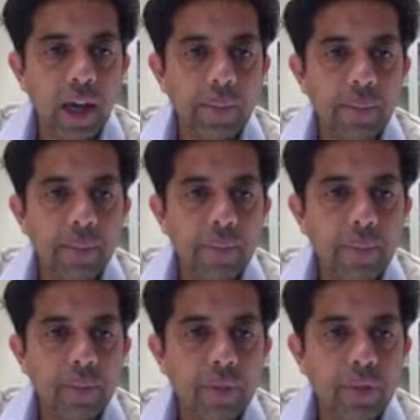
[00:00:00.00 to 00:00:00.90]
um,
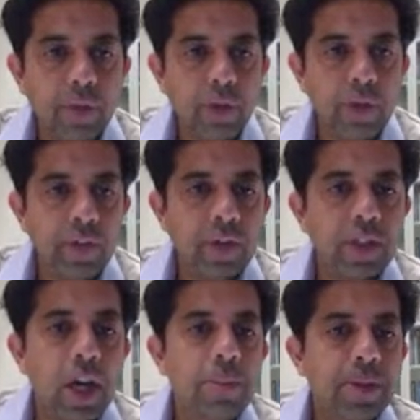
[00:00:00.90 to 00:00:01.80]
two
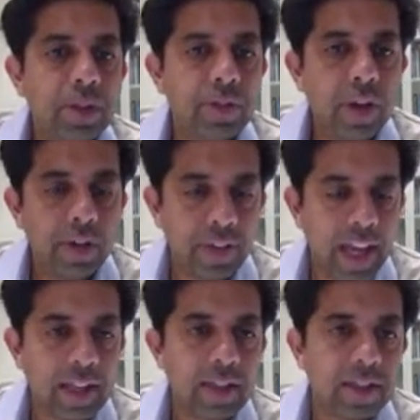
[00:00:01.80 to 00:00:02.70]
different types of, of
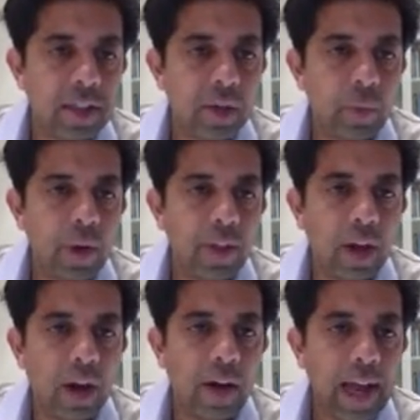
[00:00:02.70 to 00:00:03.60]
cancer with
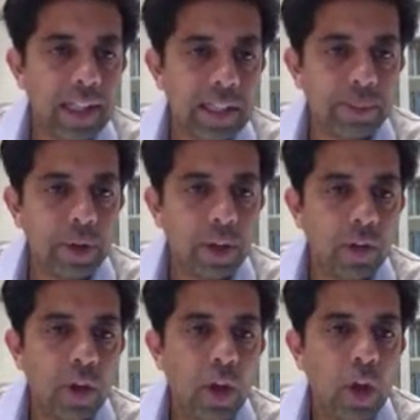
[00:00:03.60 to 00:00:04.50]
our
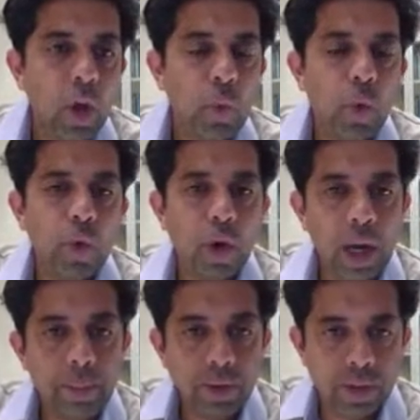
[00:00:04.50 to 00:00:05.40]
antibodies, what we're
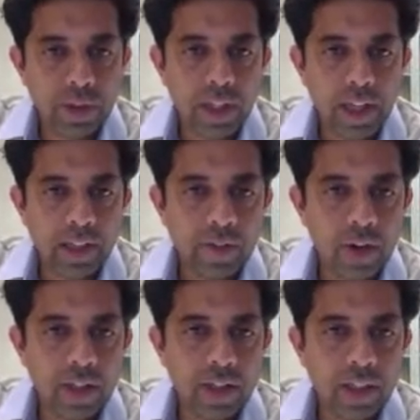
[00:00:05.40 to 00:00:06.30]
able to see is a
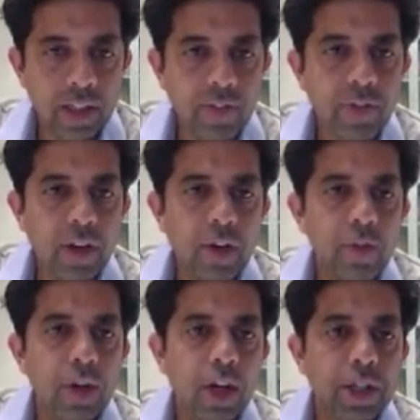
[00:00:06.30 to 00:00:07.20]
very
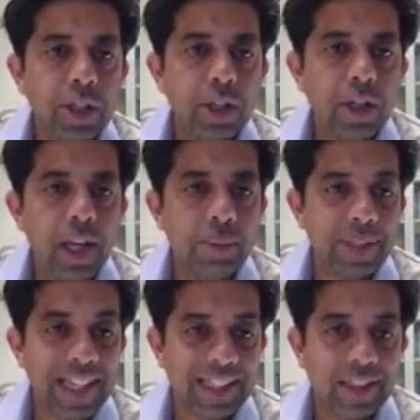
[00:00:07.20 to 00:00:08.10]
significant reduction in
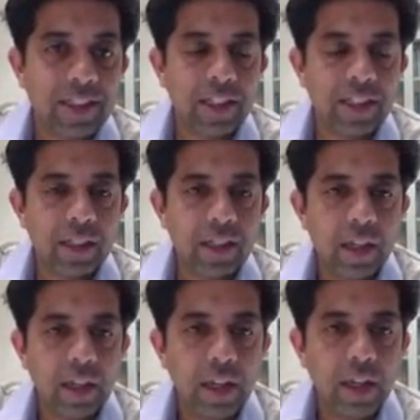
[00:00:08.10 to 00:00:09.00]
metastases.
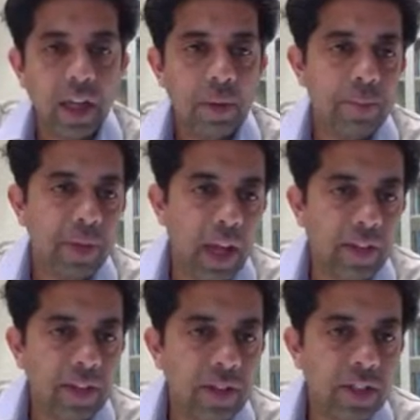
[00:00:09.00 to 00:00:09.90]
And, um,
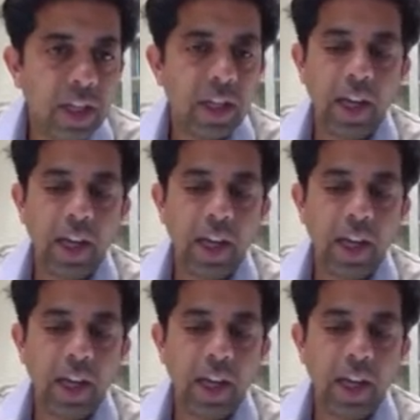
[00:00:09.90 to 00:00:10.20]
and this is